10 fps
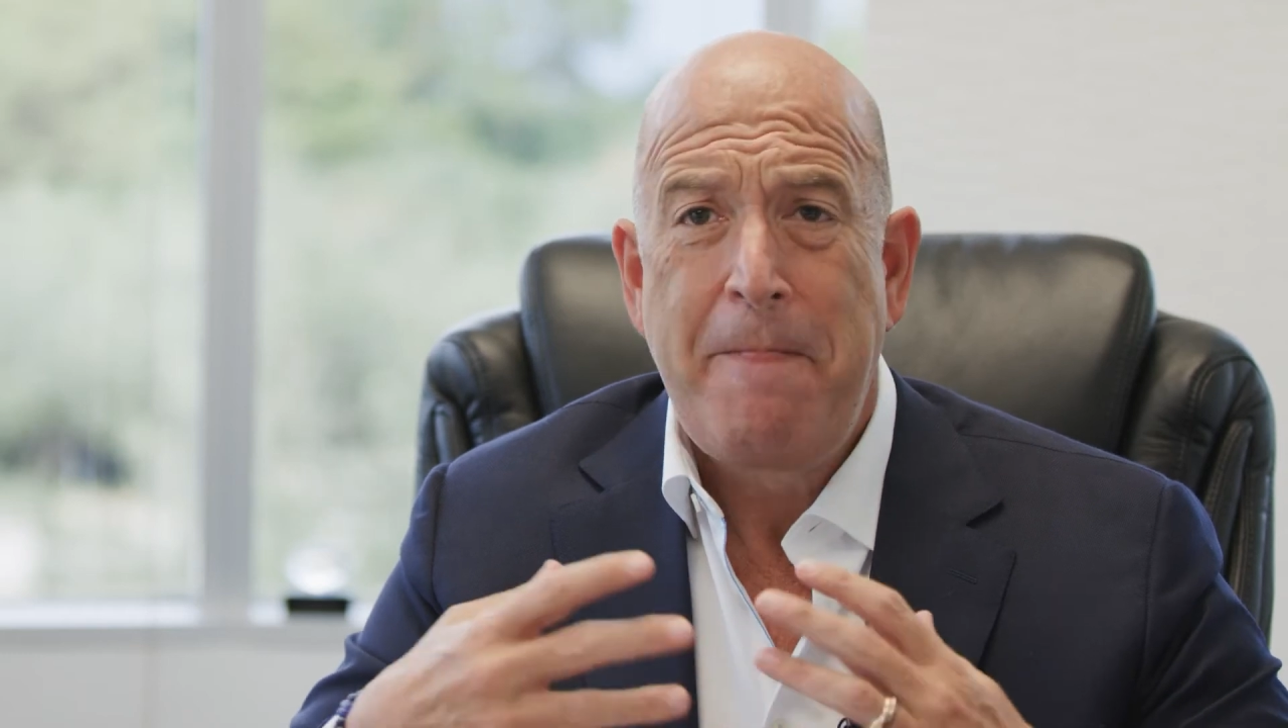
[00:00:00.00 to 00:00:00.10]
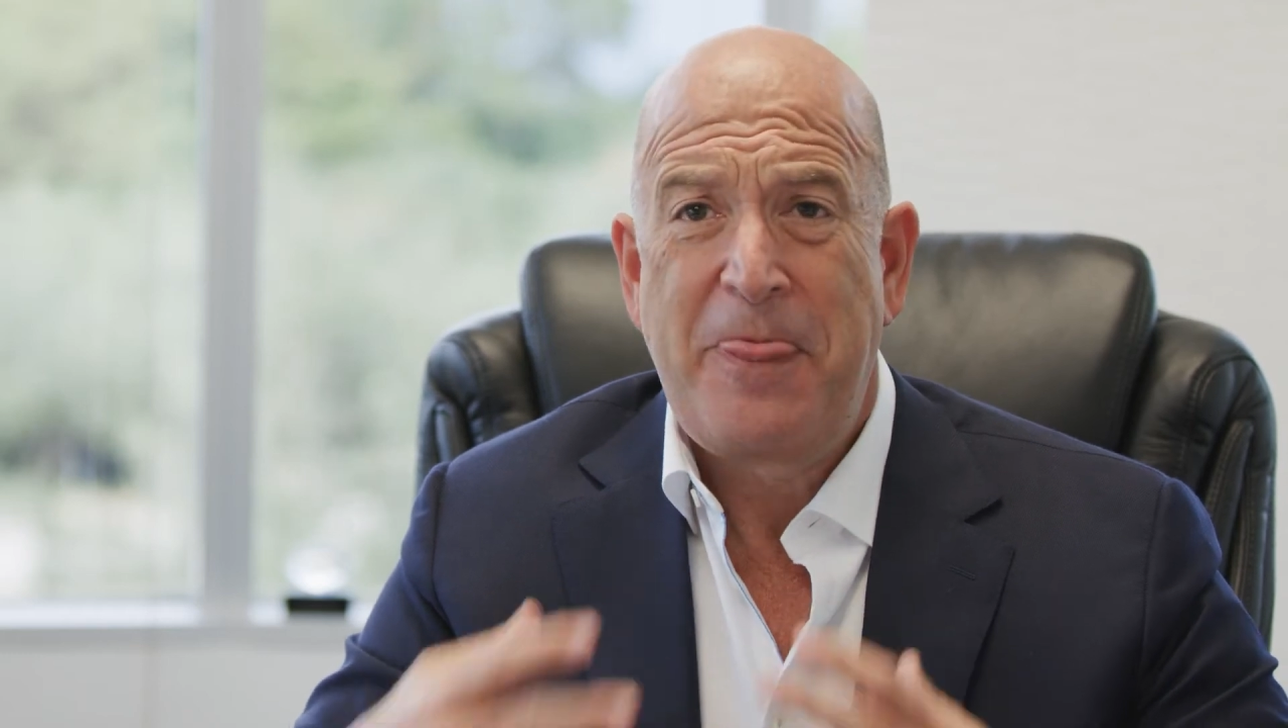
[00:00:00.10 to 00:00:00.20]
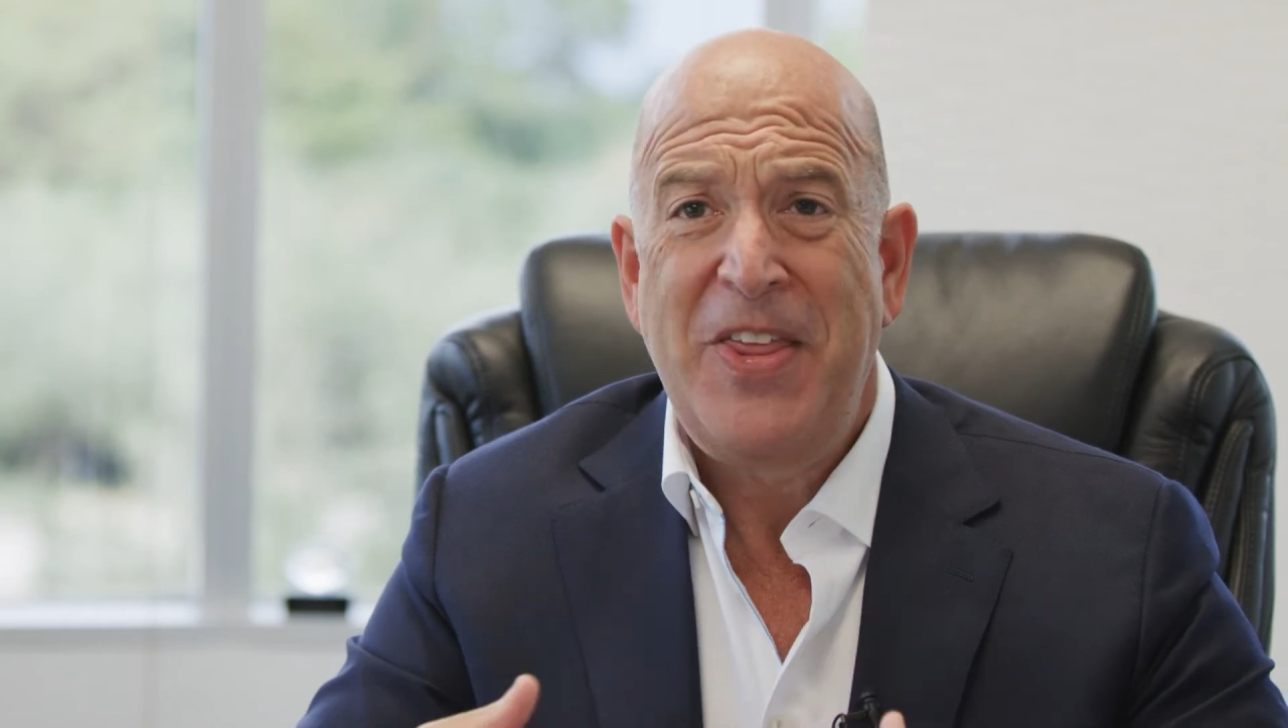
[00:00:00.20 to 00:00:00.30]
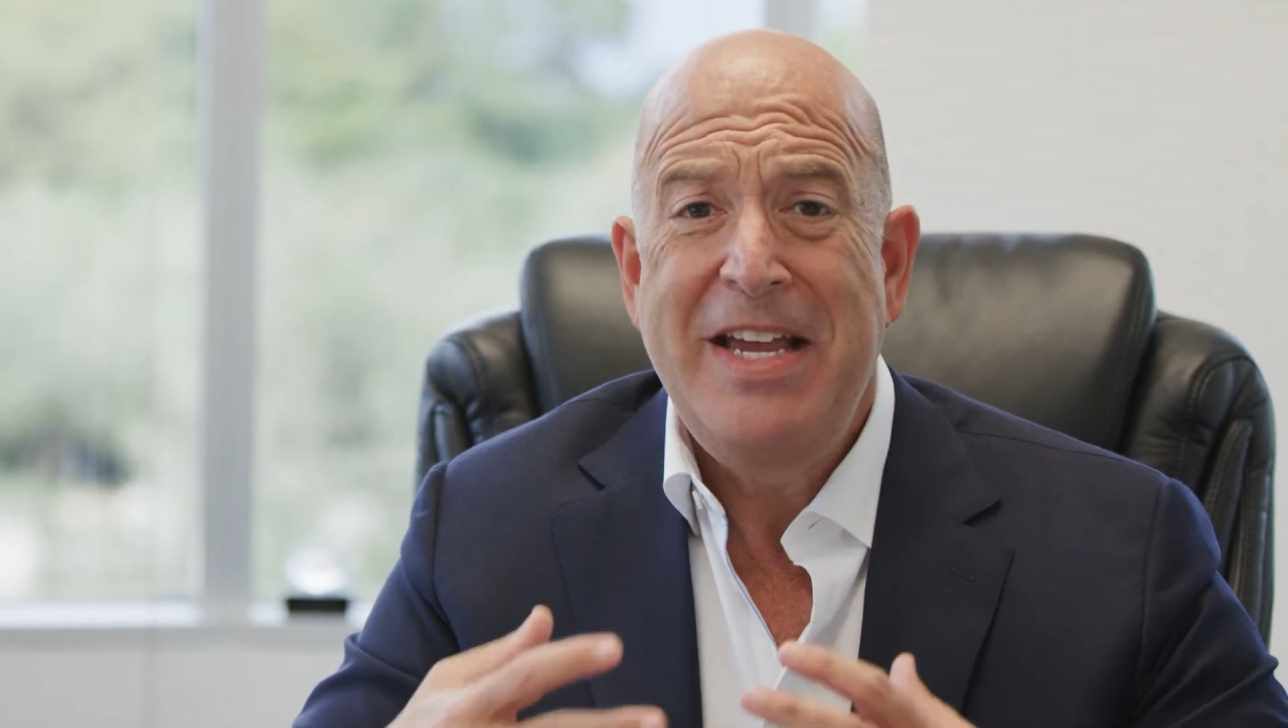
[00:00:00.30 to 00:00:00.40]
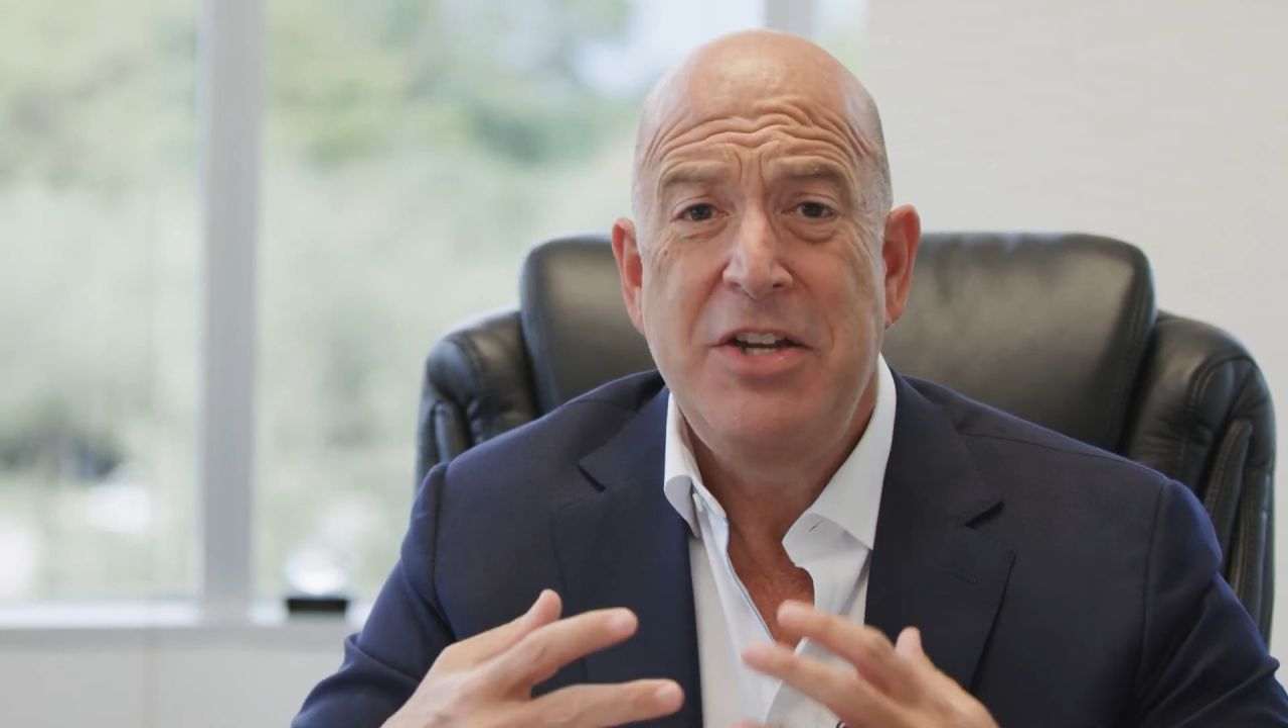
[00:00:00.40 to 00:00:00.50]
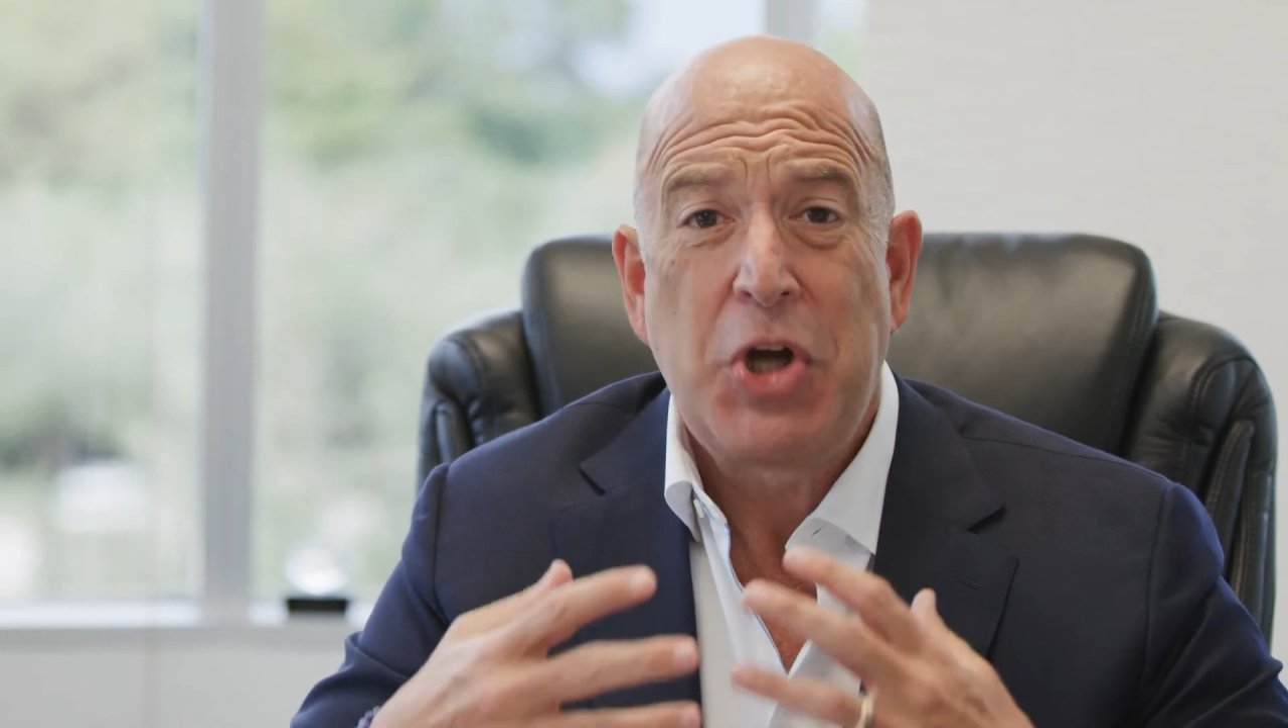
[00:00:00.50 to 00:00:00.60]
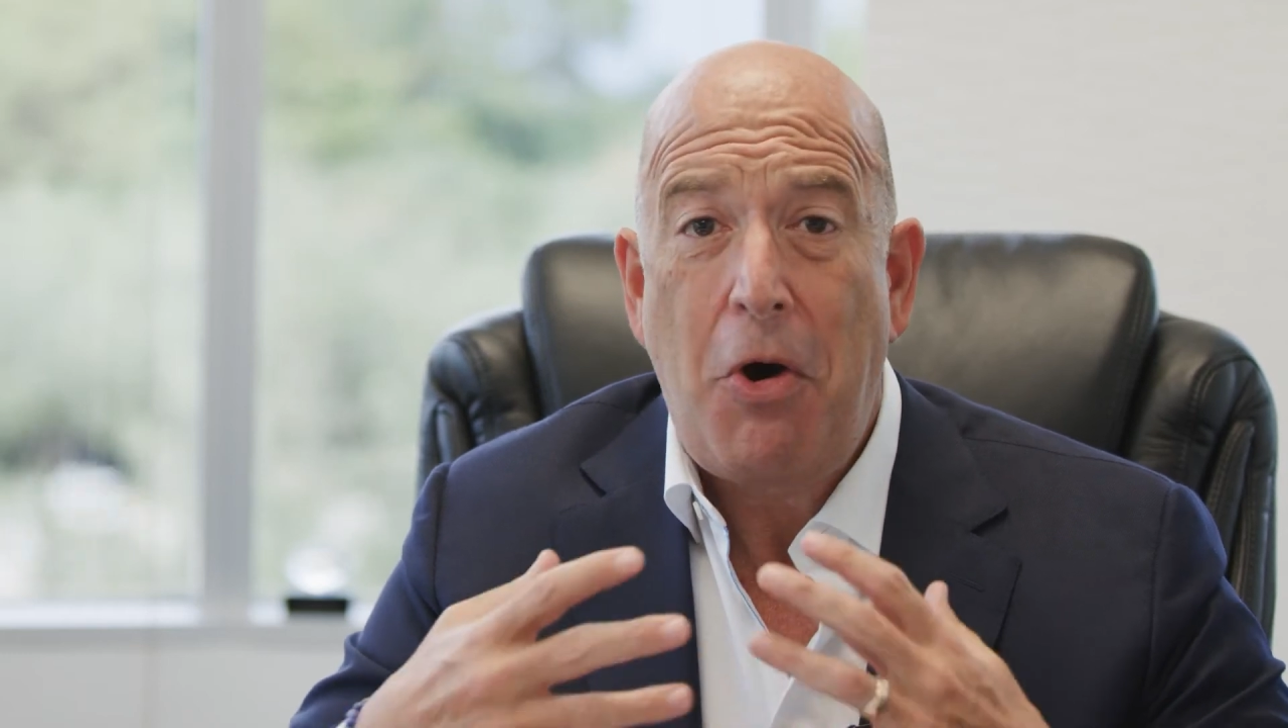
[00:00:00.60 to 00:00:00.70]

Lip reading: things